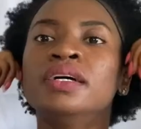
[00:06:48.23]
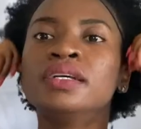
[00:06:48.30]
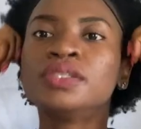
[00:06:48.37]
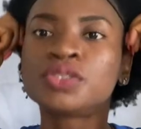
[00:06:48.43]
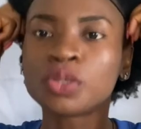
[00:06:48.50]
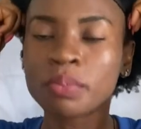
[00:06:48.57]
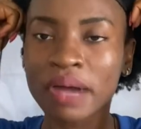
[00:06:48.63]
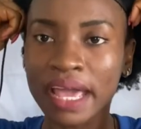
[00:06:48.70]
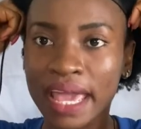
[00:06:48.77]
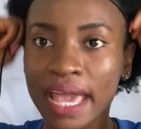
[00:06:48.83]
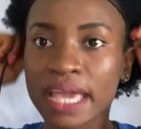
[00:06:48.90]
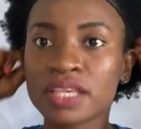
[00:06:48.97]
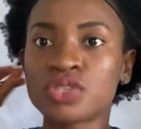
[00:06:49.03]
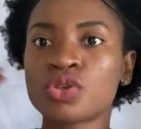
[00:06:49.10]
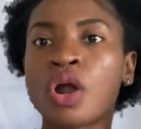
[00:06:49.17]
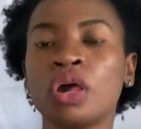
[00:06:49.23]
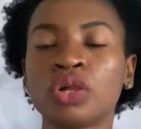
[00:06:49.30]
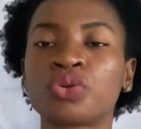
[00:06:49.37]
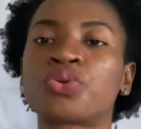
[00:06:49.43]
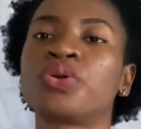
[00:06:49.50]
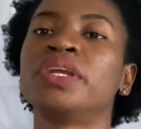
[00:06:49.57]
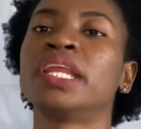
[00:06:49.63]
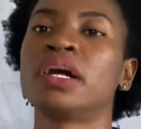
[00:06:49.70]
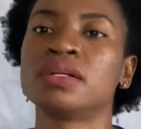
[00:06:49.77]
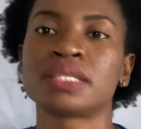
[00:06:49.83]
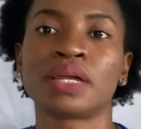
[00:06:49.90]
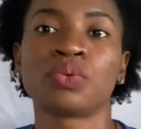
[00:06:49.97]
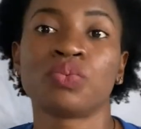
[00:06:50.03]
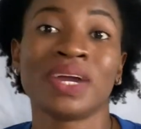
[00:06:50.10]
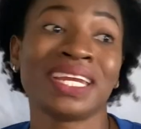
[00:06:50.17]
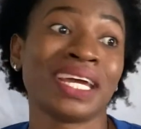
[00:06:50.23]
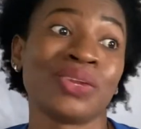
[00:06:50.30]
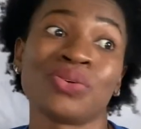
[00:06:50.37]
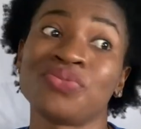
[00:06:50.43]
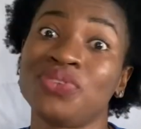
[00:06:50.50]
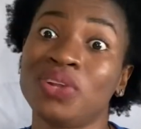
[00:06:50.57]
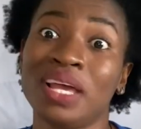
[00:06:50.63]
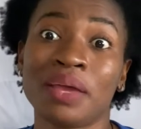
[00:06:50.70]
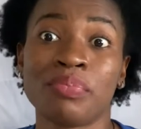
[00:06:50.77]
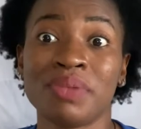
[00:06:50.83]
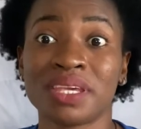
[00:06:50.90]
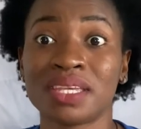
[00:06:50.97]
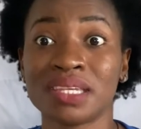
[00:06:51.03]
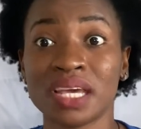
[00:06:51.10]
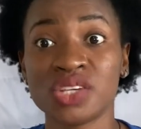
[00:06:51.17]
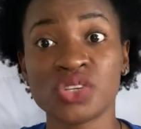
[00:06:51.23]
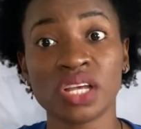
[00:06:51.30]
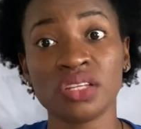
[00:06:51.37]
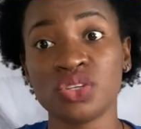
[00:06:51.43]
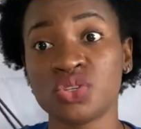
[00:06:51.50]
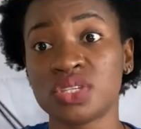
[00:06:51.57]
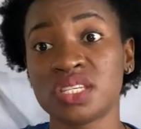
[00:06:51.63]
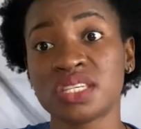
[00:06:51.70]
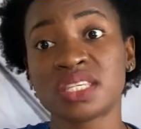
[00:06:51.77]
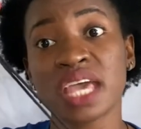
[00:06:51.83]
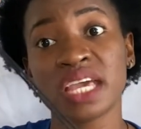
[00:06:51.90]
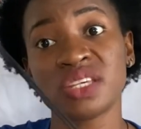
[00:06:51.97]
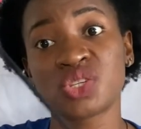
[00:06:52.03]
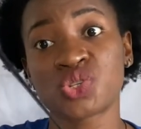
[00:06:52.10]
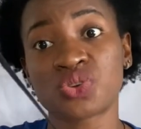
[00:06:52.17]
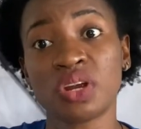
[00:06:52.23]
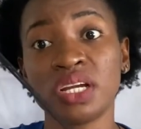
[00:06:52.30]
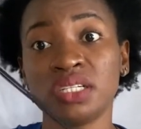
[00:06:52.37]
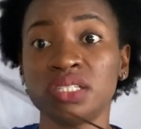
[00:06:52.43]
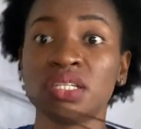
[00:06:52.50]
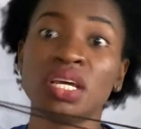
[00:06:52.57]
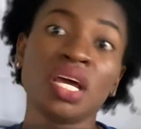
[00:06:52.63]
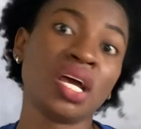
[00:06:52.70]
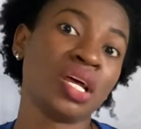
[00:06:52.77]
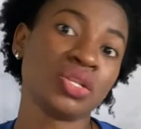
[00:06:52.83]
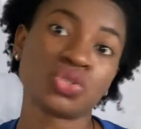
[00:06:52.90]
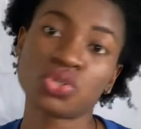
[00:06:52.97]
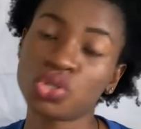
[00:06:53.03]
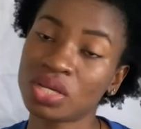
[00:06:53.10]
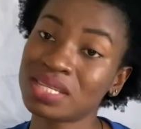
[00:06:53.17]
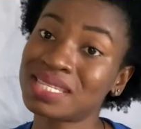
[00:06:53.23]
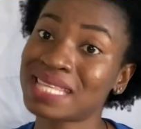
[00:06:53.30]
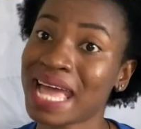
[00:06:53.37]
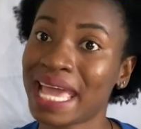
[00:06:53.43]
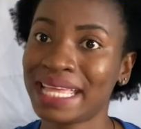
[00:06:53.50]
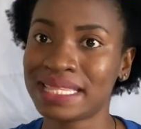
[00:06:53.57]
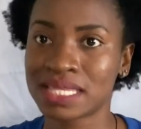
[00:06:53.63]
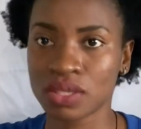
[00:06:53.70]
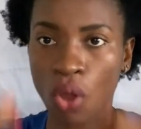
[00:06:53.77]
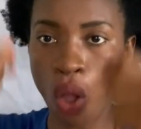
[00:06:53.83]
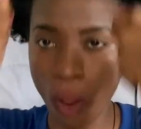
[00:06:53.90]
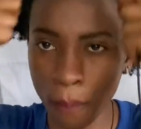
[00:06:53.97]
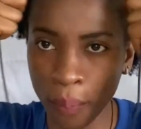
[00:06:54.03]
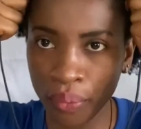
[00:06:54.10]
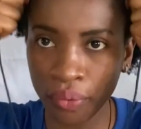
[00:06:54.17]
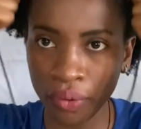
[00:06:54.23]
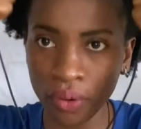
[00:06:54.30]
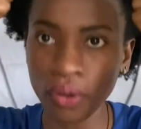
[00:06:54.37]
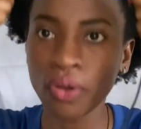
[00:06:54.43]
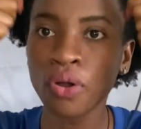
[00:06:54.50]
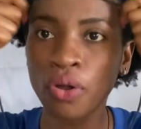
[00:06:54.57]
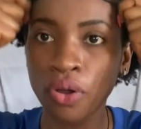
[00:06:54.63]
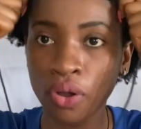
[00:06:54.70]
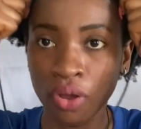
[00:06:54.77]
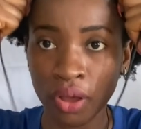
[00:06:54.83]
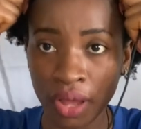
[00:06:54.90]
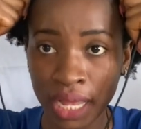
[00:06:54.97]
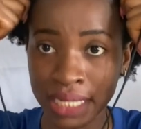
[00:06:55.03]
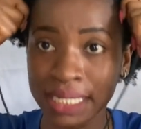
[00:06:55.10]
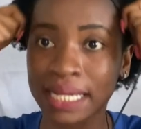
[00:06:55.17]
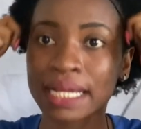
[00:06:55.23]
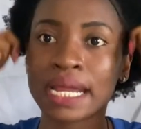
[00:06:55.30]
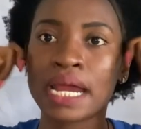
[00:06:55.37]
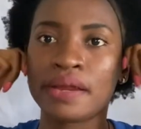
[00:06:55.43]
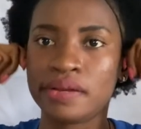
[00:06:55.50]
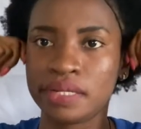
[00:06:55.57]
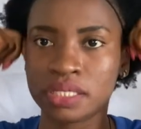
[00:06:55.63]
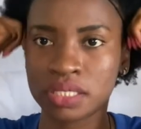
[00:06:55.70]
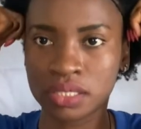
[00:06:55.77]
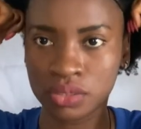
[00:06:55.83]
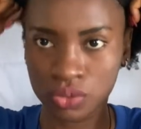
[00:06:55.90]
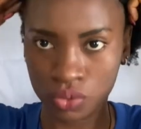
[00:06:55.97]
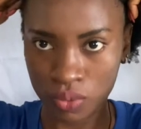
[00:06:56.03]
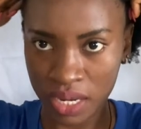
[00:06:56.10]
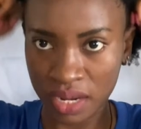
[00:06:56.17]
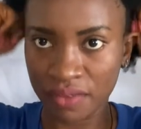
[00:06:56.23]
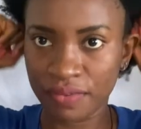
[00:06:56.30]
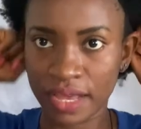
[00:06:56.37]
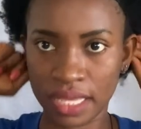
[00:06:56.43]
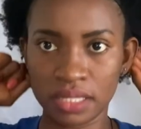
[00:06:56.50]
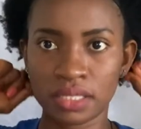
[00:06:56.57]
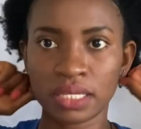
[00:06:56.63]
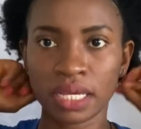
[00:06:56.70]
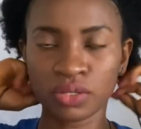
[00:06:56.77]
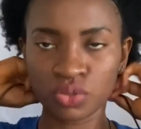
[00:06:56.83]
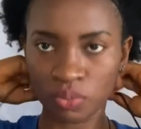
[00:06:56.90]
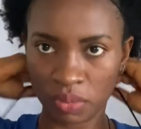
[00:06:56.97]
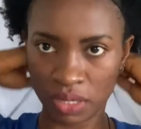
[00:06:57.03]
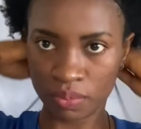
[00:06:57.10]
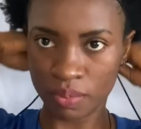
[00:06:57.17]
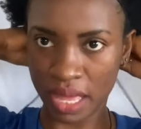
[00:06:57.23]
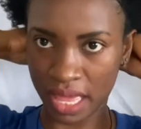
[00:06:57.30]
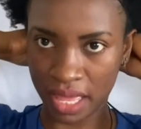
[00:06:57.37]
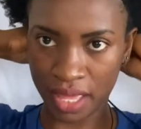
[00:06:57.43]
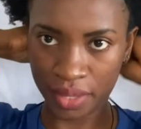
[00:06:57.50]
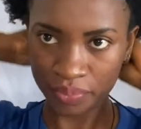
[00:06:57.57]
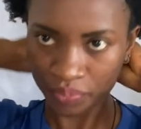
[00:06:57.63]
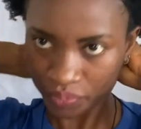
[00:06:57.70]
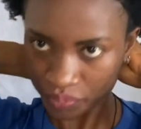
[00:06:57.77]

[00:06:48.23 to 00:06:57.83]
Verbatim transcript: so my hair is all grown out and when I don't feel like making it I usually use this hair strand to just tie it up and then carry it to whenever I decide to make my hair